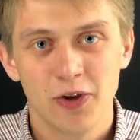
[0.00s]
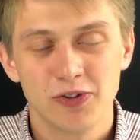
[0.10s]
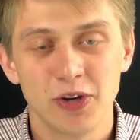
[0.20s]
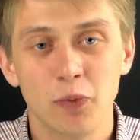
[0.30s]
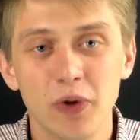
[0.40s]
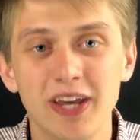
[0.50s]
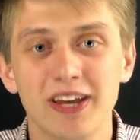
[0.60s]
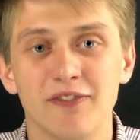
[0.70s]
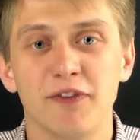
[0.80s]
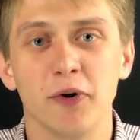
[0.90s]
See, we
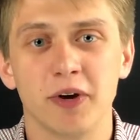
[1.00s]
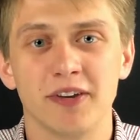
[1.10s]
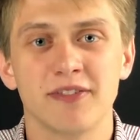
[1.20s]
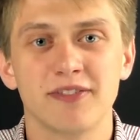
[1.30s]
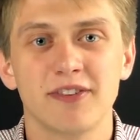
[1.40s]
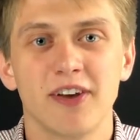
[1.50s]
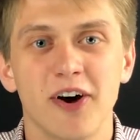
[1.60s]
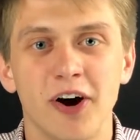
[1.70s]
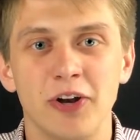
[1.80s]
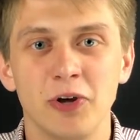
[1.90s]
can focus
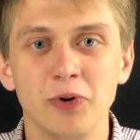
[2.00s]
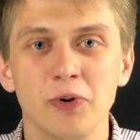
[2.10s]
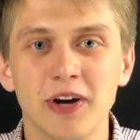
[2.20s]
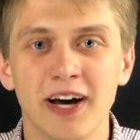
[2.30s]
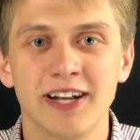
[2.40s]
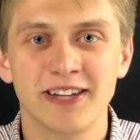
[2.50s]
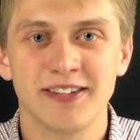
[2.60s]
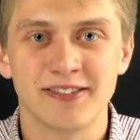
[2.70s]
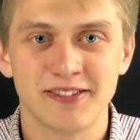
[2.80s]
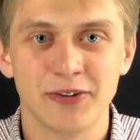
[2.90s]
on who God
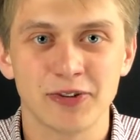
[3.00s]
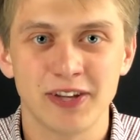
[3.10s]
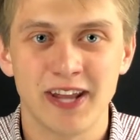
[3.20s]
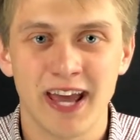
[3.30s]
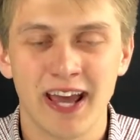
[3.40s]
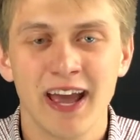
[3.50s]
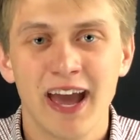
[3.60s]
is still today,